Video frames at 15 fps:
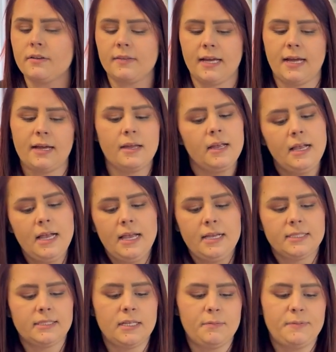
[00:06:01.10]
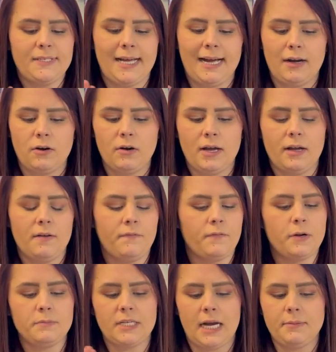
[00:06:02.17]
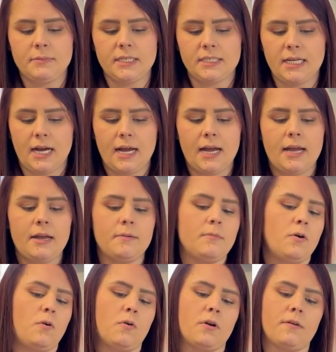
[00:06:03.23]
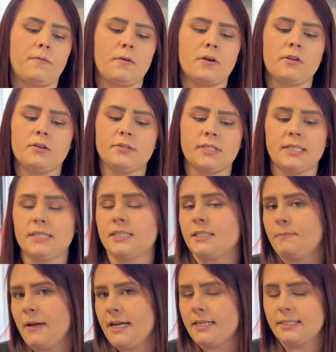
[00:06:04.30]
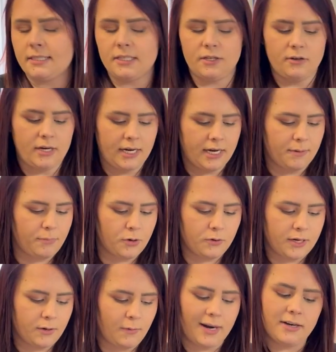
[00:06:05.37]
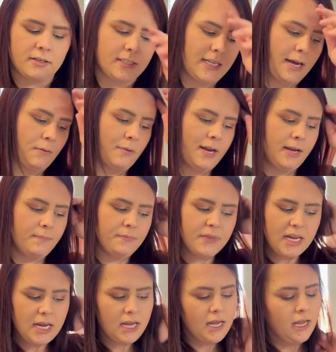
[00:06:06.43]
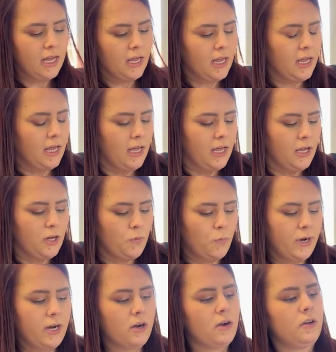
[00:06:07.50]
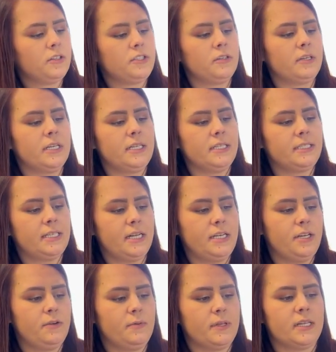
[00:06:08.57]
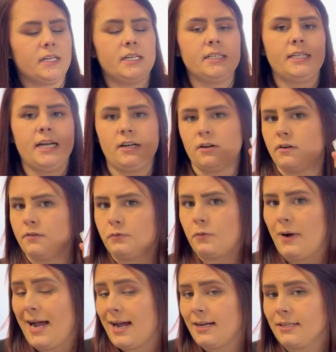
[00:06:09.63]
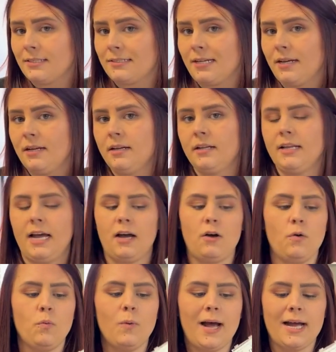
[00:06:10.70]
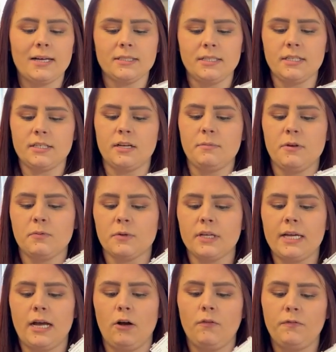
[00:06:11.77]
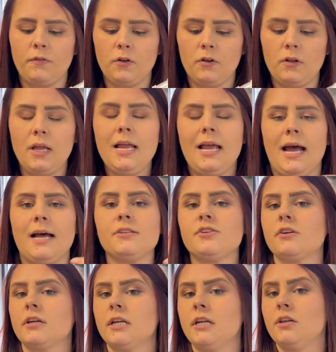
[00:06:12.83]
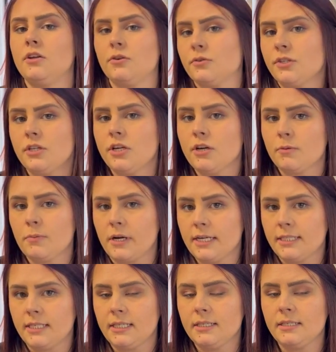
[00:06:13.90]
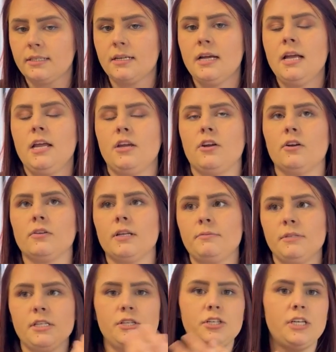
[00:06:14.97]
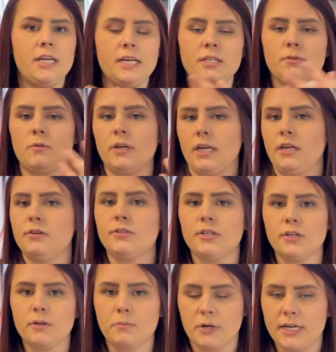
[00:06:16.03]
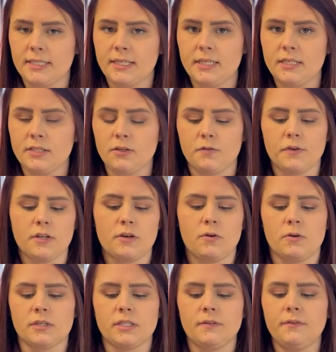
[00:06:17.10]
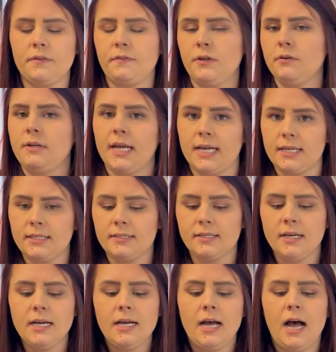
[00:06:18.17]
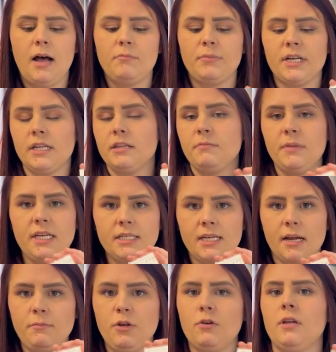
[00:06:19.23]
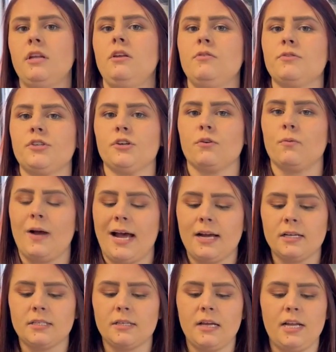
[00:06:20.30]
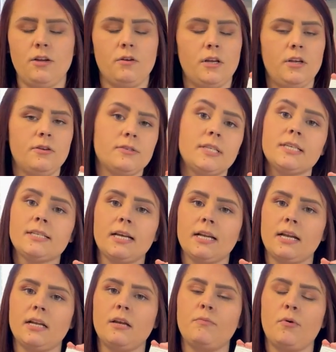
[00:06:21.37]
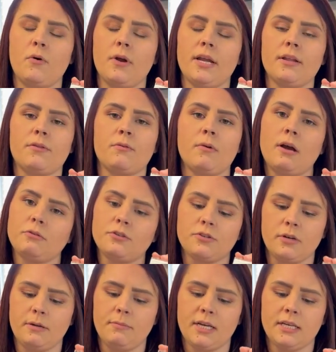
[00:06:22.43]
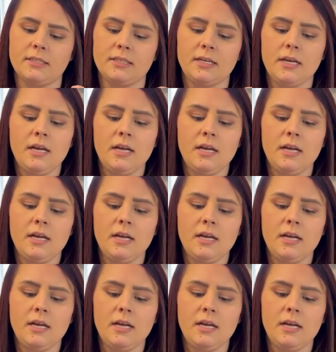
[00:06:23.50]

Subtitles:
that slips out from time to time, or if we're closing space, you can get pokey wires that way. We are also going to send you with a container of wax. Now, wax is going to be really helpful as you're getting used to your braces. Your lips and cheeks will get used to the braces over the course of a few days, but in the meantime, you can use your wax, and you can use this at any point throughout treatment.